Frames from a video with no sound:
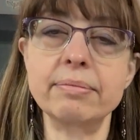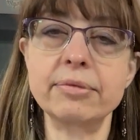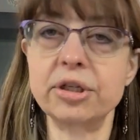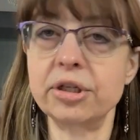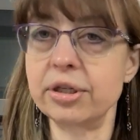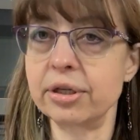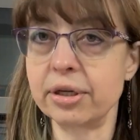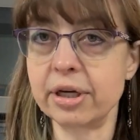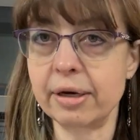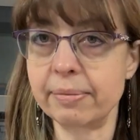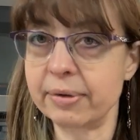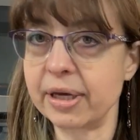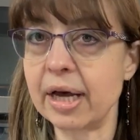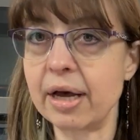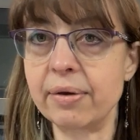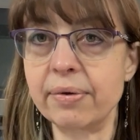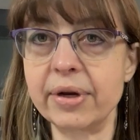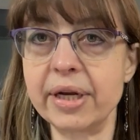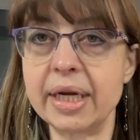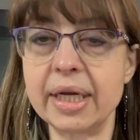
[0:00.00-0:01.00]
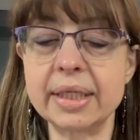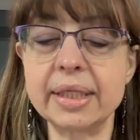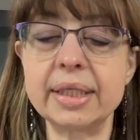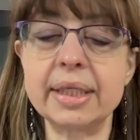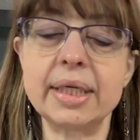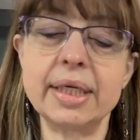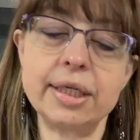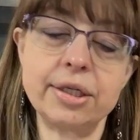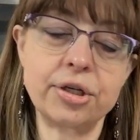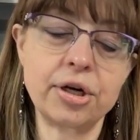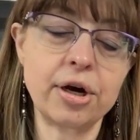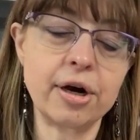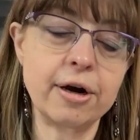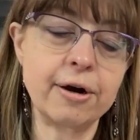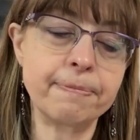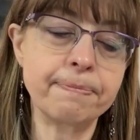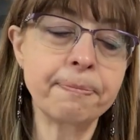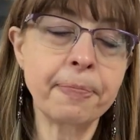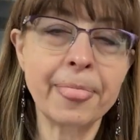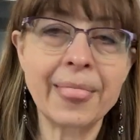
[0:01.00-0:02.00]
Just look up calorie density
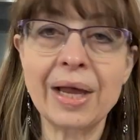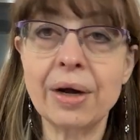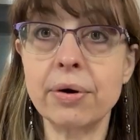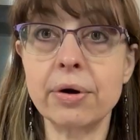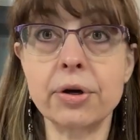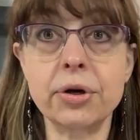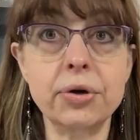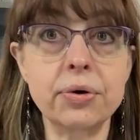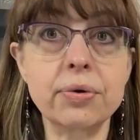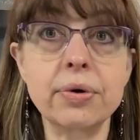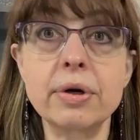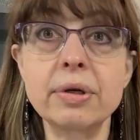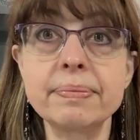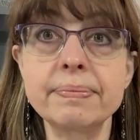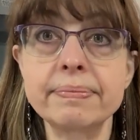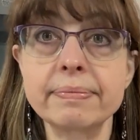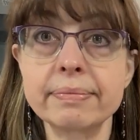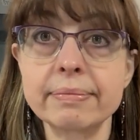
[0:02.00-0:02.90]
chart or Google